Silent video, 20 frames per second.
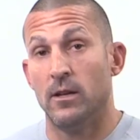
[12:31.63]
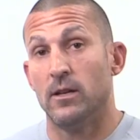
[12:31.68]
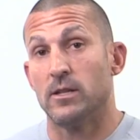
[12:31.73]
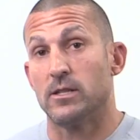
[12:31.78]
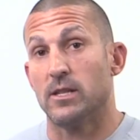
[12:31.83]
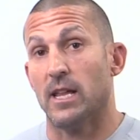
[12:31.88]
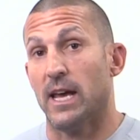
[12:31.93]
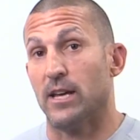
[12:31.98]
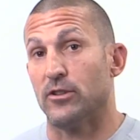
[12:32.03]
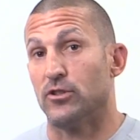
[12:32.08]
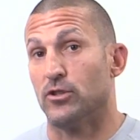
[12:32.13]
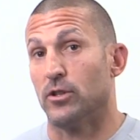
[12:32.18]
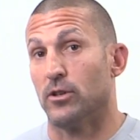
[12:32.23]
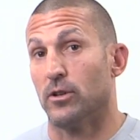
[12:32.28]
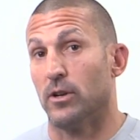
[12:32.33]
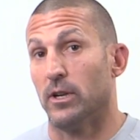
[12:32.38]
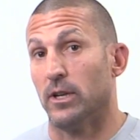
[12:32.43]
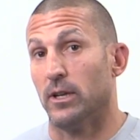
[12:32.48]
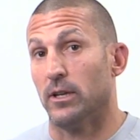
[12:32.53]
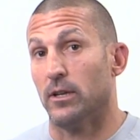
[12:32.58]
So last
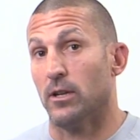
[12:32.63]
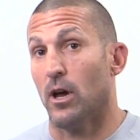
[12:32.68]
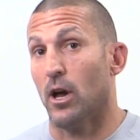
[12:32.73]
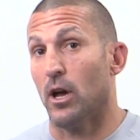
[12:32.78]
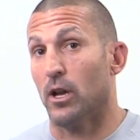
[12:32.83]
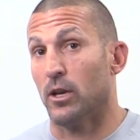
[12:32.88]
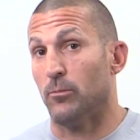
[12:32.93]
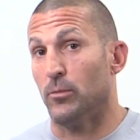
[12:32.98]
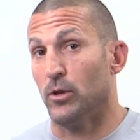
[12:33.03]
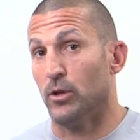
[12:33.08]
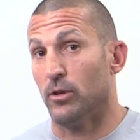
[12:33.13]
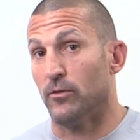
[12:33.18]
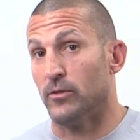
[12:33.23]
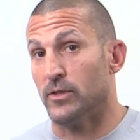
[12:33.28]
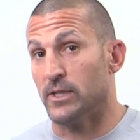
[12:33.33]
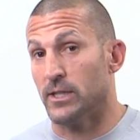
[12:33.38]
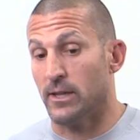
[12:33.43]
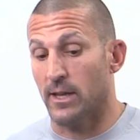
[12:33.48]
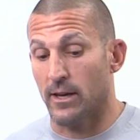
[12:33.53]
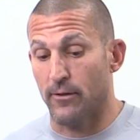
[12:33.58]
year, hunting in Nahani Butte, if you've
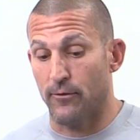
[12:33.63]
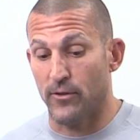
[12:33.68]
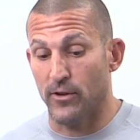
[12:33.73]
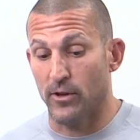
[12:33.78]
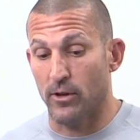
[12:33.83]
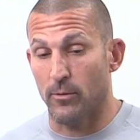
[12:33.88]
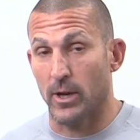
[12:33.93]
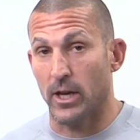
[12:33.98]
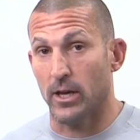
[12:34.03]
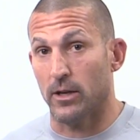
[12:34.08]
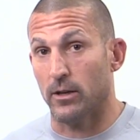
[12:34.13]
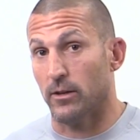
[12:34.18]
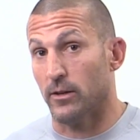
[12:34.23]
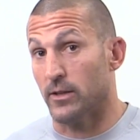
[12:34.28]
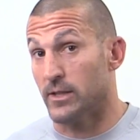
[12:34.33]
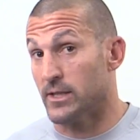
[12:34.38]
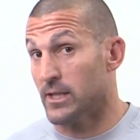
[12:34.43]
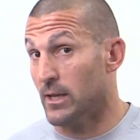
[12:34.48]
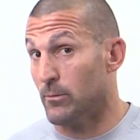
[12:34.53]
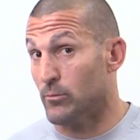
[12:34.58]
seen that film, I hunted in
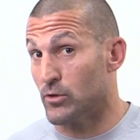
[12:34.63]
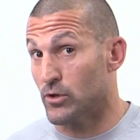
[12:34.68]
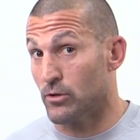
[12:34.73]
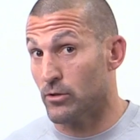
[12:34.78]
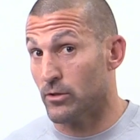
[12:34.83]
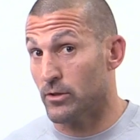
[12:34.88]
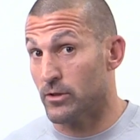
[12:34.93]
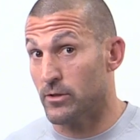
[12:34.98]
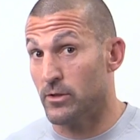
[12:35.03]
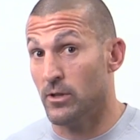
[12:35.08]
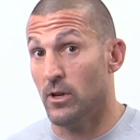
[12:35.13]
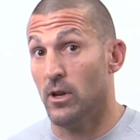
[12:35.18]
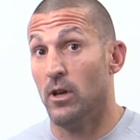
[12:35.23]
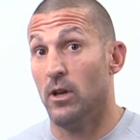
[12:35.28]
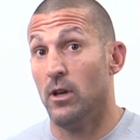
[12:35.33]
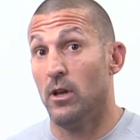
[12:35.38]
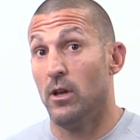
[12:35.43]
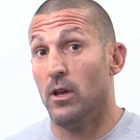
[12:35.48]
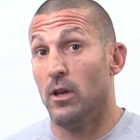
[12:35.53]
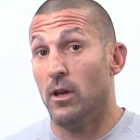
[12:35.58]
the same shirts,
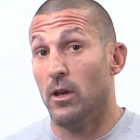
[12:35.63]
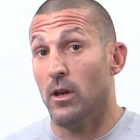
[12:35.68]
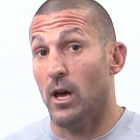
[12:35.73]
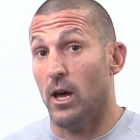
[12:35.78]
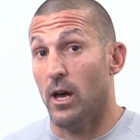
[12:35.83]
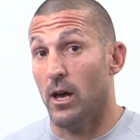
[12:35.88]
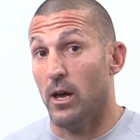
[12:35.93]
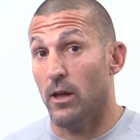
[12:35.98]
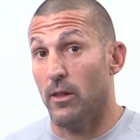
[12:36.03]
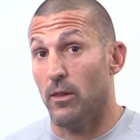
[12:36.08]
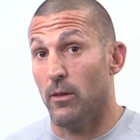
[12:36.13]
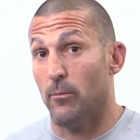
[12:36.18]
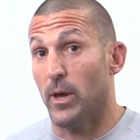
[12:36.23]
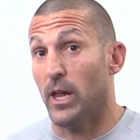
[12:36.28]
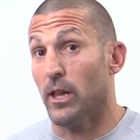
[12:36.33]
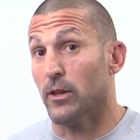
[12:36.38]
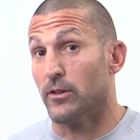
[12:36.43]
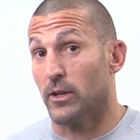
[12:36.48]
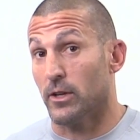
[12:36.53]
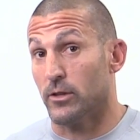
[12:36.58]

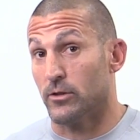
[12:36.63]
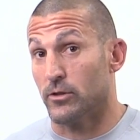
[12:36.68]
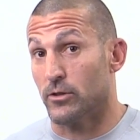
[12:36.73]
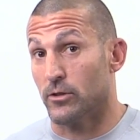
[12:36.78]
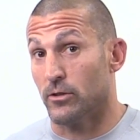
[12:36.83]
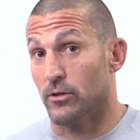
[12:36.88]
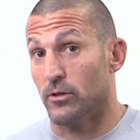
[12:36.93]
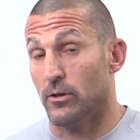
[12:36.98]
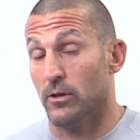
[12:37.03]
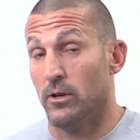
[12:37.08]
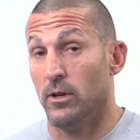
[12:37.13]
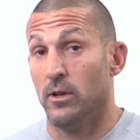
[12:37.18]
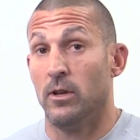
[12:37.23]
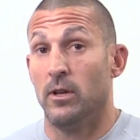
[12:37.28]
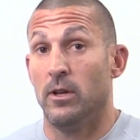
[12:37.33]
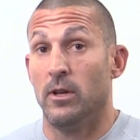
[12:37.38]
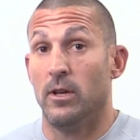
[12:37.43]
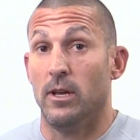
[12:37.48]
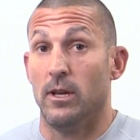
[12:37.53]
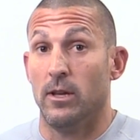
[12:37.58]
Peloton shirt,
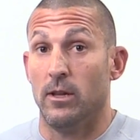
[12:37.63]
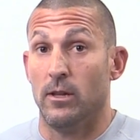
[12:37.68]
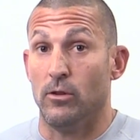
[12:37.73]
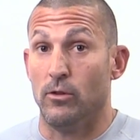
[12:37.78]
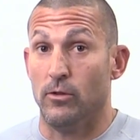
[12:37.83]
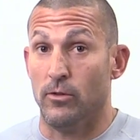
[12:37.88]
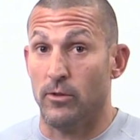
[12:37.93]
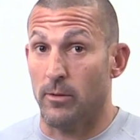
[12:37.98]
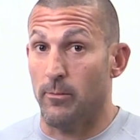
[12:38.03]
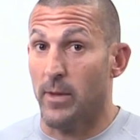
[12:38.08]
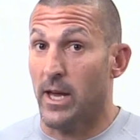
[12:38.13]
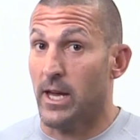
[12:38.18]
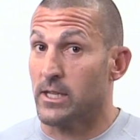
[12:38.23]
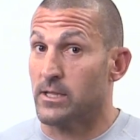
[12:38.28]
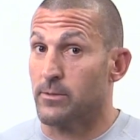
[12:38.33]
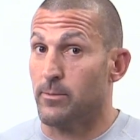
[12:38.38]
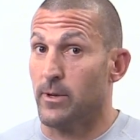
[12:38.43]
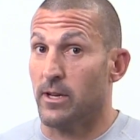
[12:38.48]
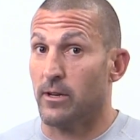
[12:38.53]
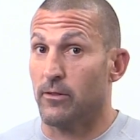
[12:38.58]
using
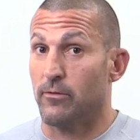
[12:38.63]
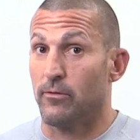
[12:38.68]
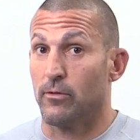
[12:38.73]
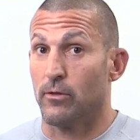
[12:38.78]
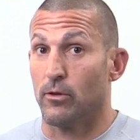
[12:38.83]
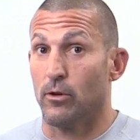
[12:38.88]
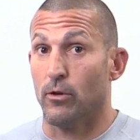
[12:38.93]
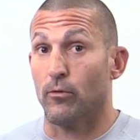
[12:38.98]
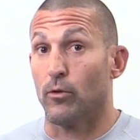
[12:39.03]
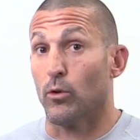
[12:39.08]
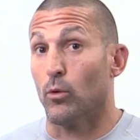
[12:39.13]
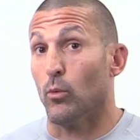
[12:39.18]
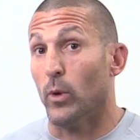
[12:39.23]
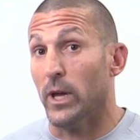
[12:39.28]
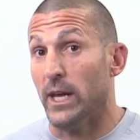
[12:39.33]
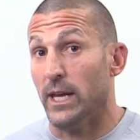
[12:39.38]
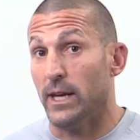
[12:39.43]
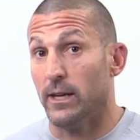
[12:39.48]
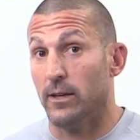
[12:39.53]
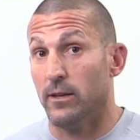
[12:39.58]
max spec for over a
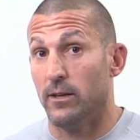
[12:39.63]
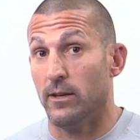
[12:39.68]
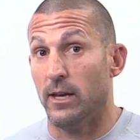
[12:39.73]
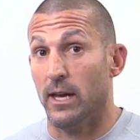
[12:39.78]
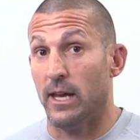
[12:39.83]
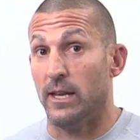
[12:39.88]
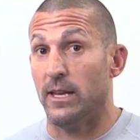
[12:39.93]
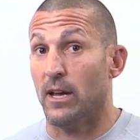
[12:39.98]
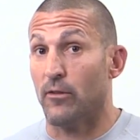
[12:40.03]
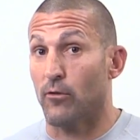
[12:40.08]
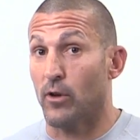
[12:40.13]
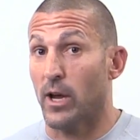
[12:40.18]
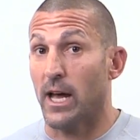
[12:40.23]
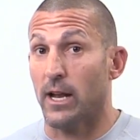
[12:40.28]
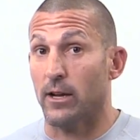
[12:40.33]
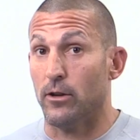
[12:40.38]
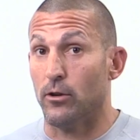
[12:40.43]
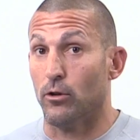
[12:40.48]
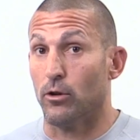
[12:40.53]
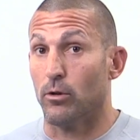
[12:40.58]
week and never
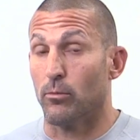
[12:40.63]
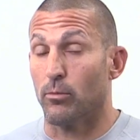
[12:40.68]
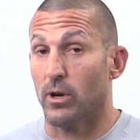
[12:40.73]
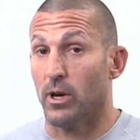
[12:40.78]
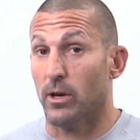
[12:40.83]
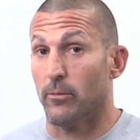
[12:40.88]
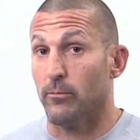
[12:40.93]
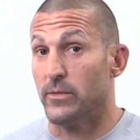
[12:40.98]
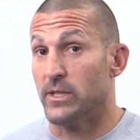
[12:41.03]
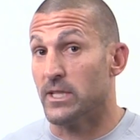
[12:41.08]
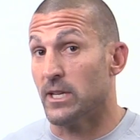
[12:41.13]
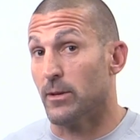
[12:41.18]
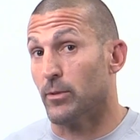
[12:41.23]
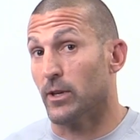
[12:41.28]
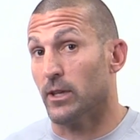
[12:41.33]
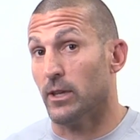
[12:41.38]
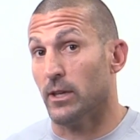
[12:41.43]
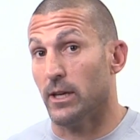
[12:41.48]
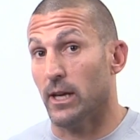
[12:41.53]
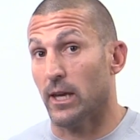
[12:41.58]
had an odor problem.
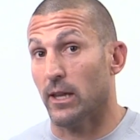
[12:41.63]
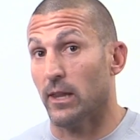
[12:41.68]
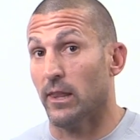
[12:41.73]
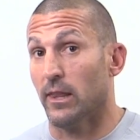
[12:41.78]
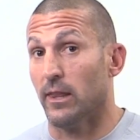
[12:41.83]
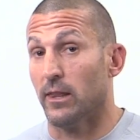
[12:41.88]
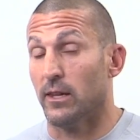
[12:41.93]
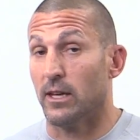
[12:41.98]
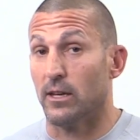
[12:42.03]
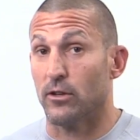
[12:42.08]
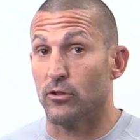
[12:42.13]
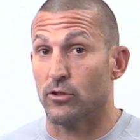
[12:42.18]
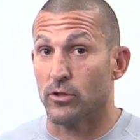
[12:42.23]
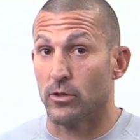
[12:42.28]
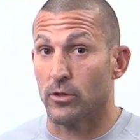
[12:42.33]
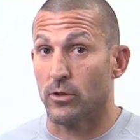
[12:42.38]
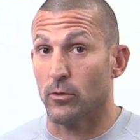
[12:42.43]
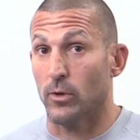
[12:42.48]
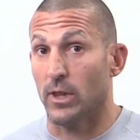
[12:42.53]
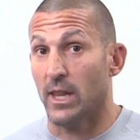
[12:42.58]
Typically, I'd get a
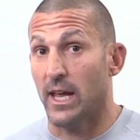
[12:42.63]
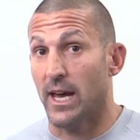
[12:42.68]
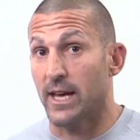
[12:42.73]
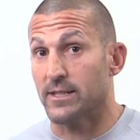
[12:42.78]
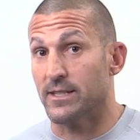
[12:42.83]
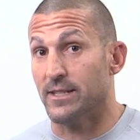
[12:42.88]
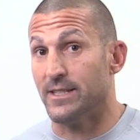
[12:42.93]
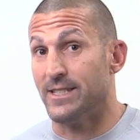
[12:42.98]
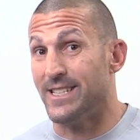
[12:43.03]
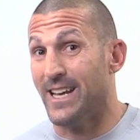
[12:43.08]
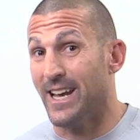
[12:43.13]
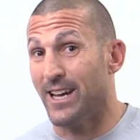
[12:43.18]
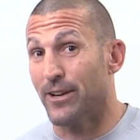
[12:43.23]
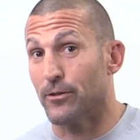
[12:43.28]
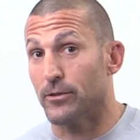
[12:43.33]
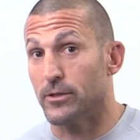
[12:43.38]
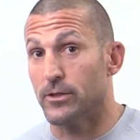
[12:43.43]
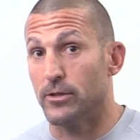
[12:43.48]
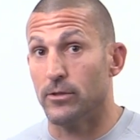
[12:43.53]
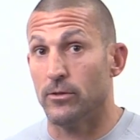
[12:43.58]
shirt that would last a day
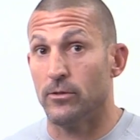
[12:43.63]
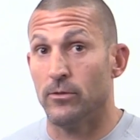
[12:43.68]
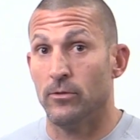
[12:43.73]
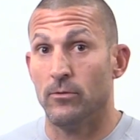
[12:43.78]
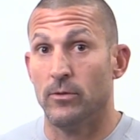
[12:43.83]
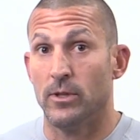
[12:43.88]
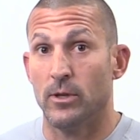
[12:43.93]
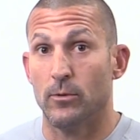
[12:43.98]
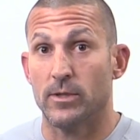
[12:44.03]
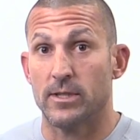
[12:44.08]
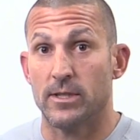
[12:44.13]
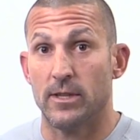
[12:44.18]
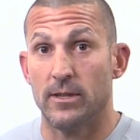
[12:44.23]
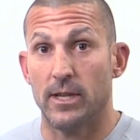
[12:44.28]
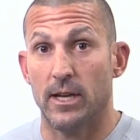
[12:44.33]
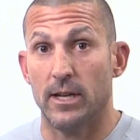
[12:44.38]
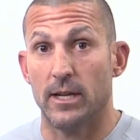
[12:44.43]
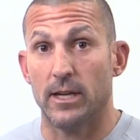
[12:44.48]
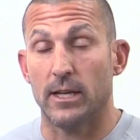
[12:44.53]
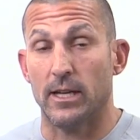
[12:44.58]
or two that was
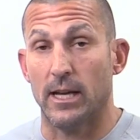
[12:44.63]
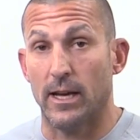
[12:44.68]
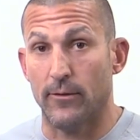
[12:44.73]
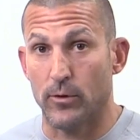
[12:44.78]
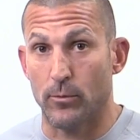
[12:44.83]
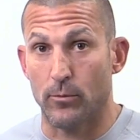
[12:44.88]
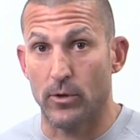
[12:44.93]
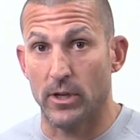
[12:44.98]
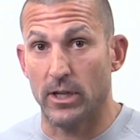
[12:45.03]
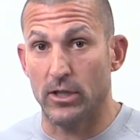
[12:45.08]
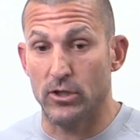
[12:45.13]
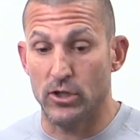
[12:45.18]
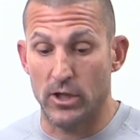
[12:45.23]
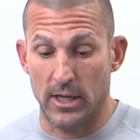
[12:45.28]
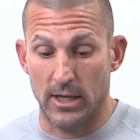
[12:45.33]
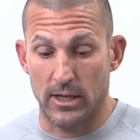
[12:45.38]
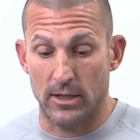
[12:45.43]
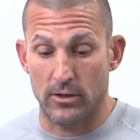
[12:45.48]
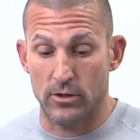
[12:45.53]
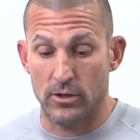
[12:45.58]
synthetic and have to bring a
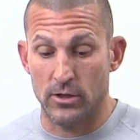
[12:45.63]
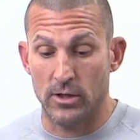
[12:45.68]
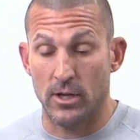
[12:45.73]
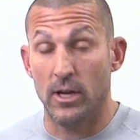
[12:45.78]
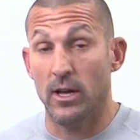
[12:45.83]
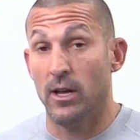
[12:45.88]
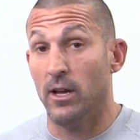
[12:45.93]
change.